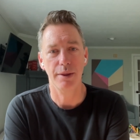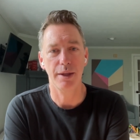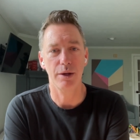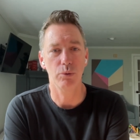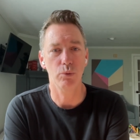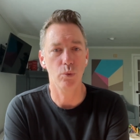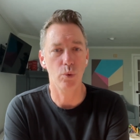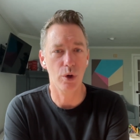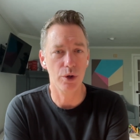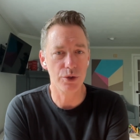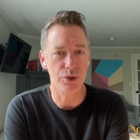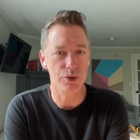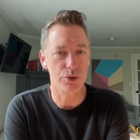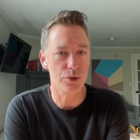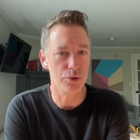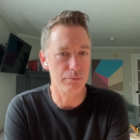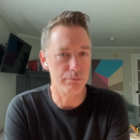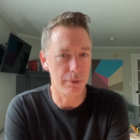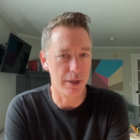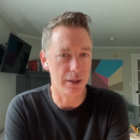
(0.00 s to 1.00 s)
They want
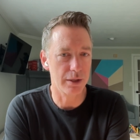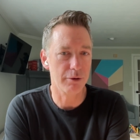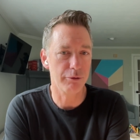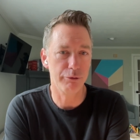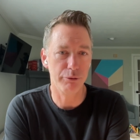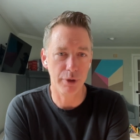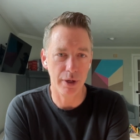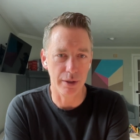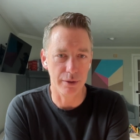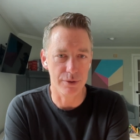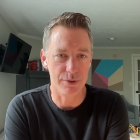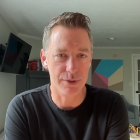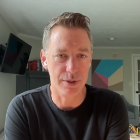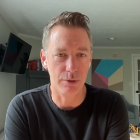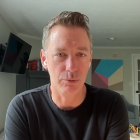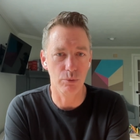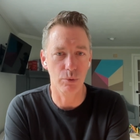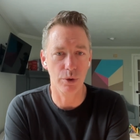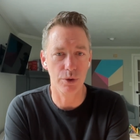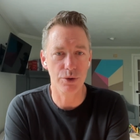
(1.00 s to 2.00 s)
to make friends. They
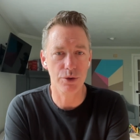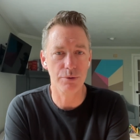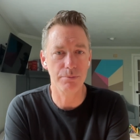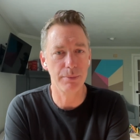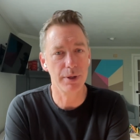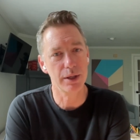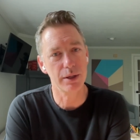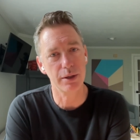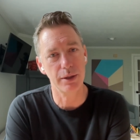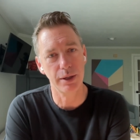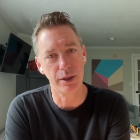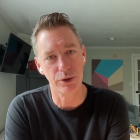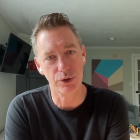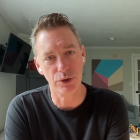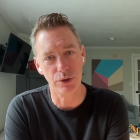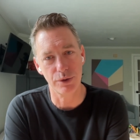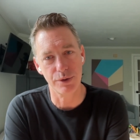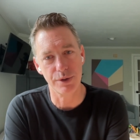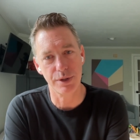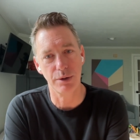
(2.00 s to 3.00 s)
want to make
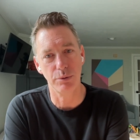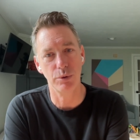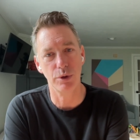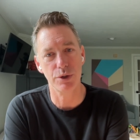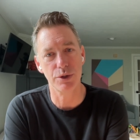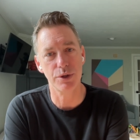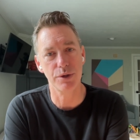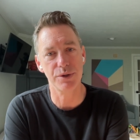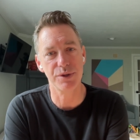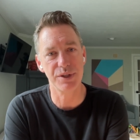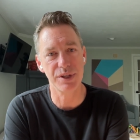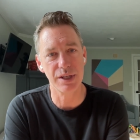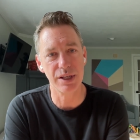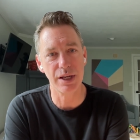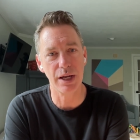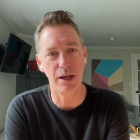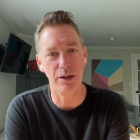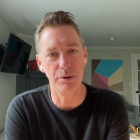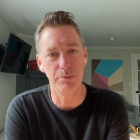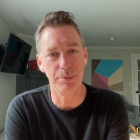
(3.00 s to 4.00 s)
connections. They want to
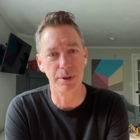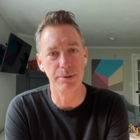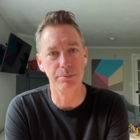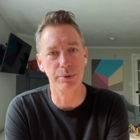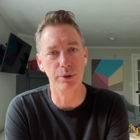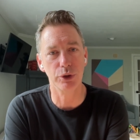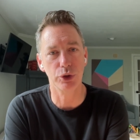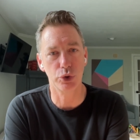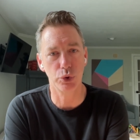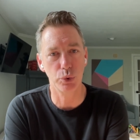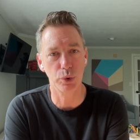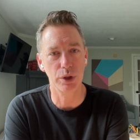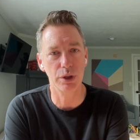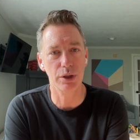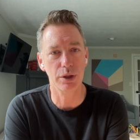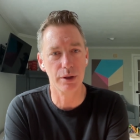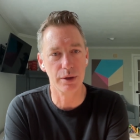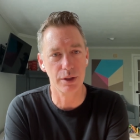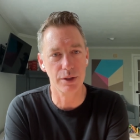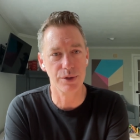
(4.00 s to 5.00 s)
see other people doing
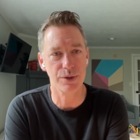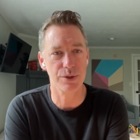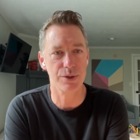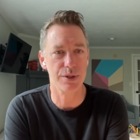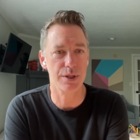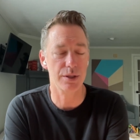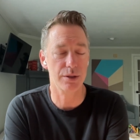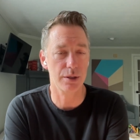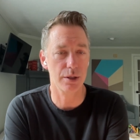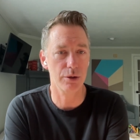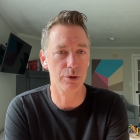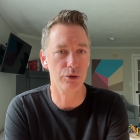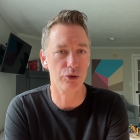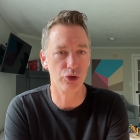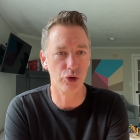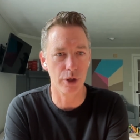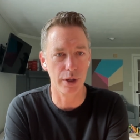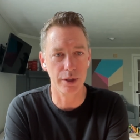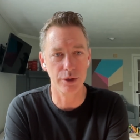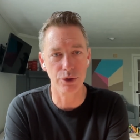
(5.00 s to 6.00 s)
the things that they're
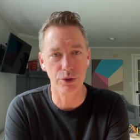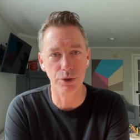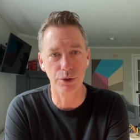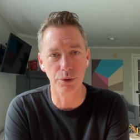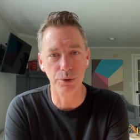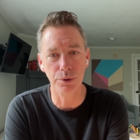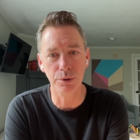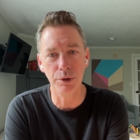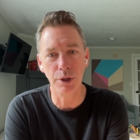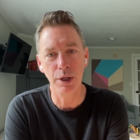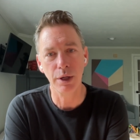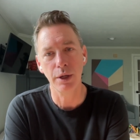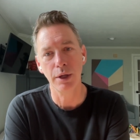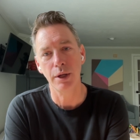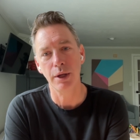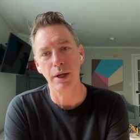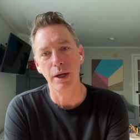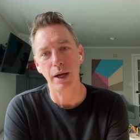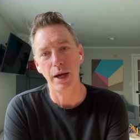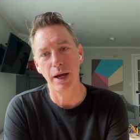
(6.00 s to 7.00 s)
trying to do.
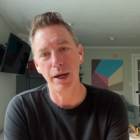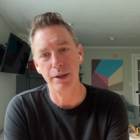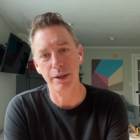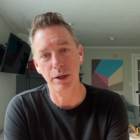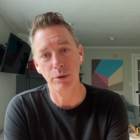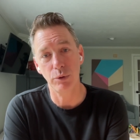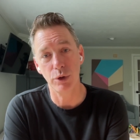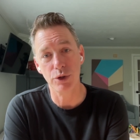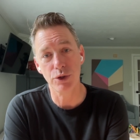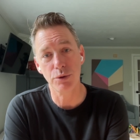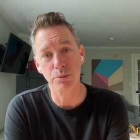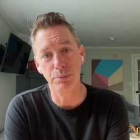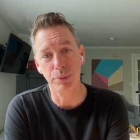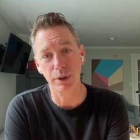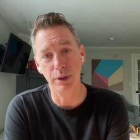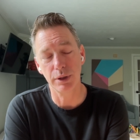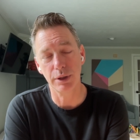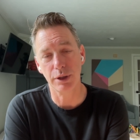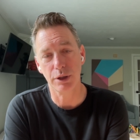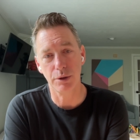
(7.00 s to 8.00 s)
And they want to
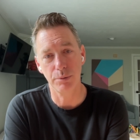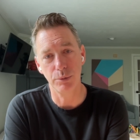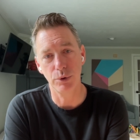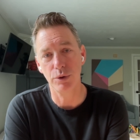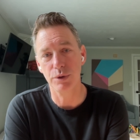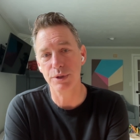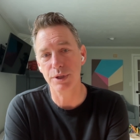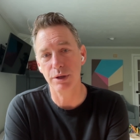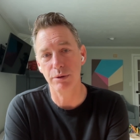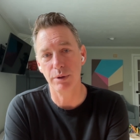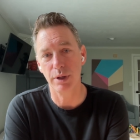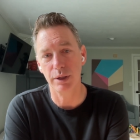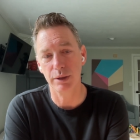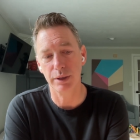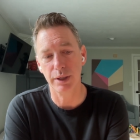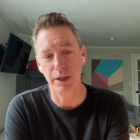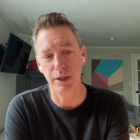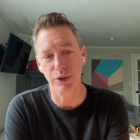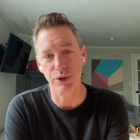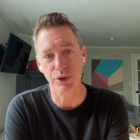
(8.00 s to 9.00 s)
build a community around that.